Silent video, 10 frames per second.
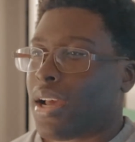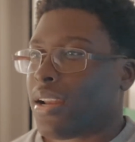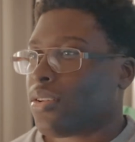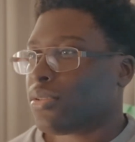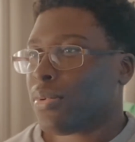I
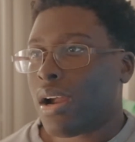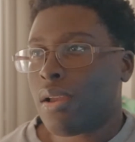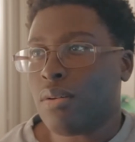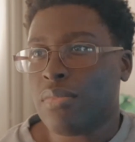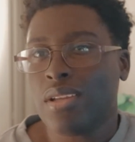know it's
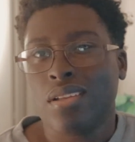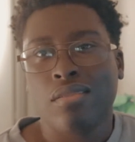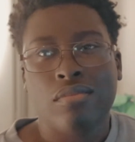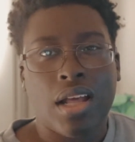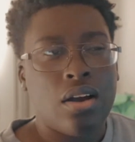probably going to be
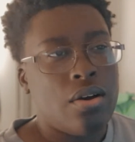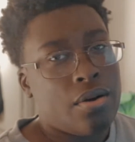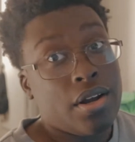like, oh,